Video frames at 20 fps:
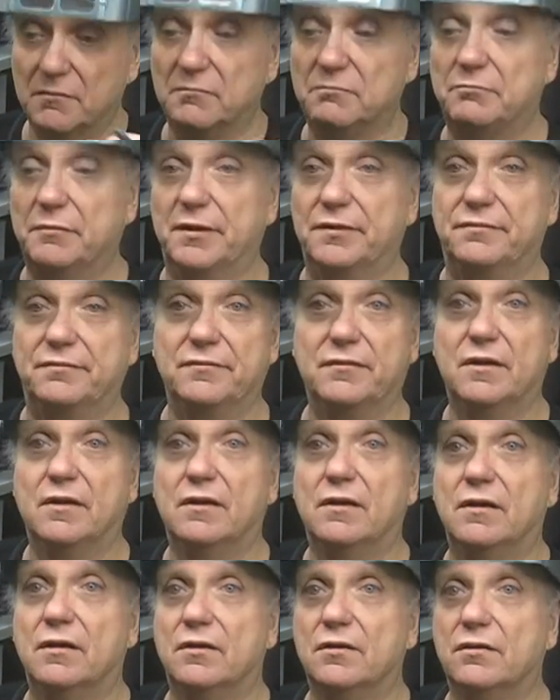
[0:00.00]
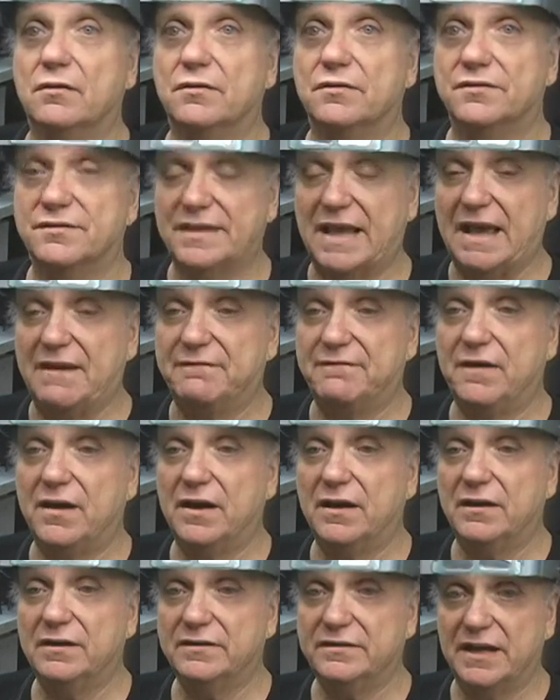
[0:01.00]
But
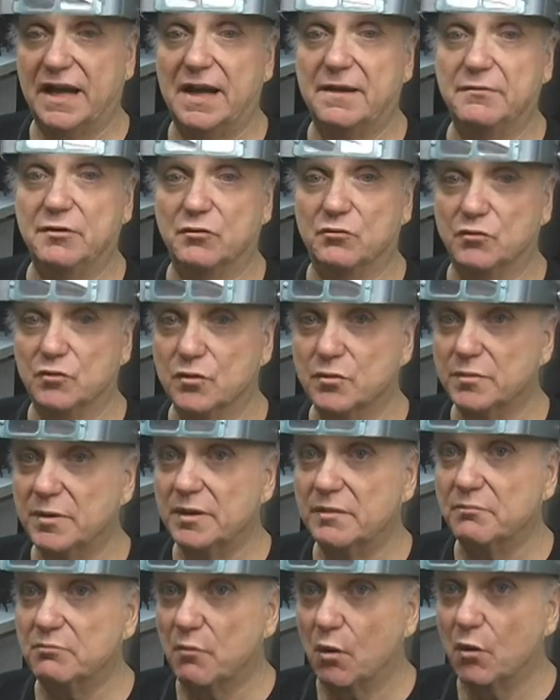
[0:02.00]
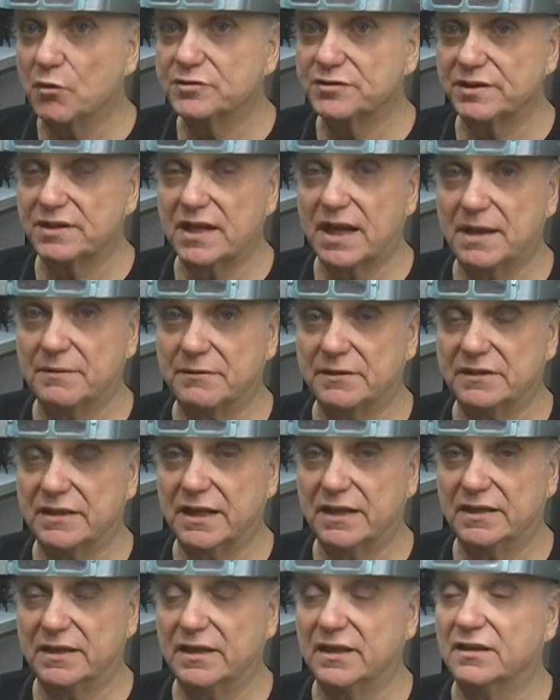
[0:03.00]
sapphire, diamond, and ruby most of the time can
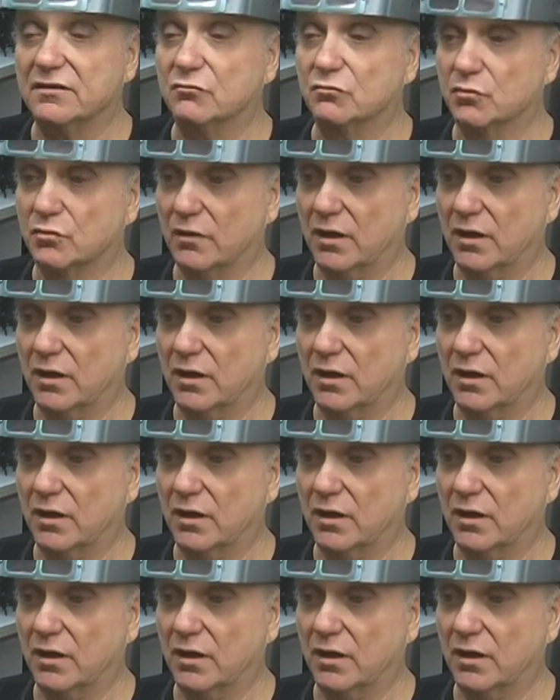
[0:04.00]
take the heat,